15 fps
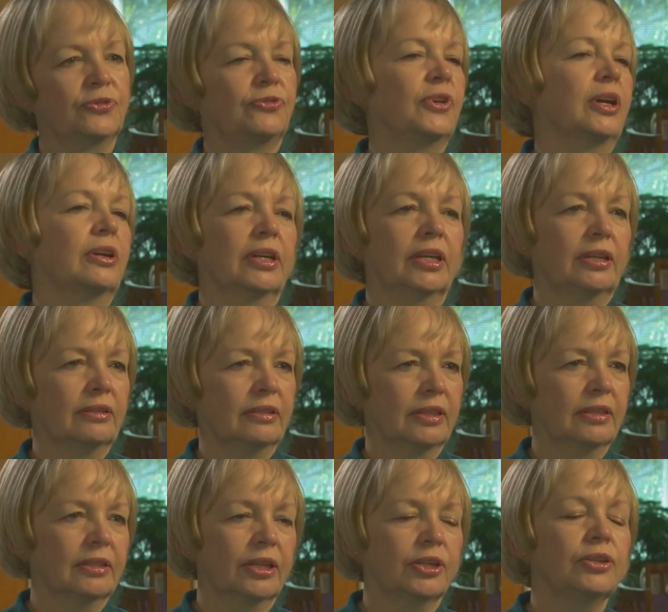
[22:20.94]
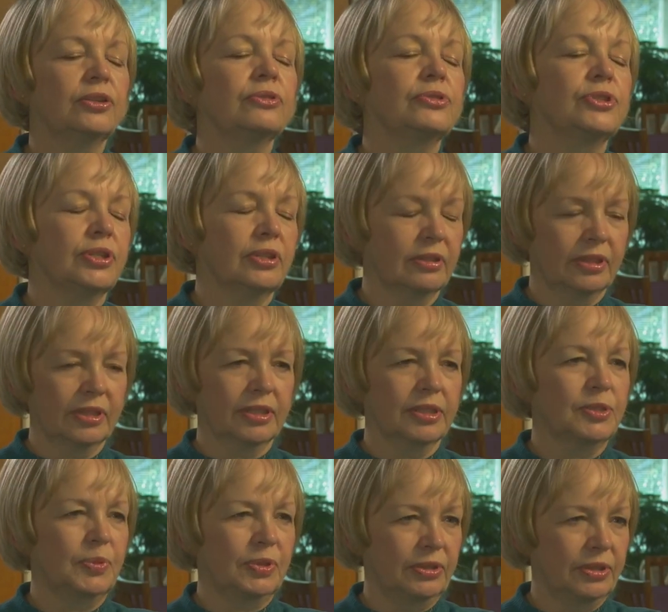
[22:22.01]
very healing, a huge healing
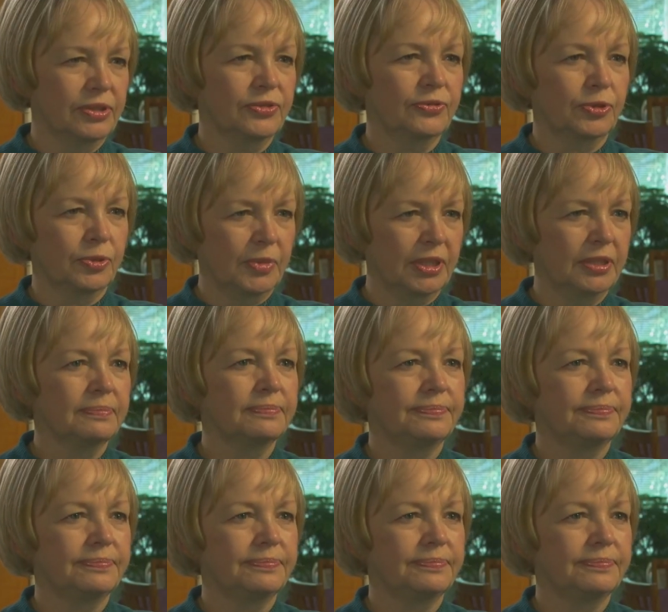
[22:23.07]
experience for me.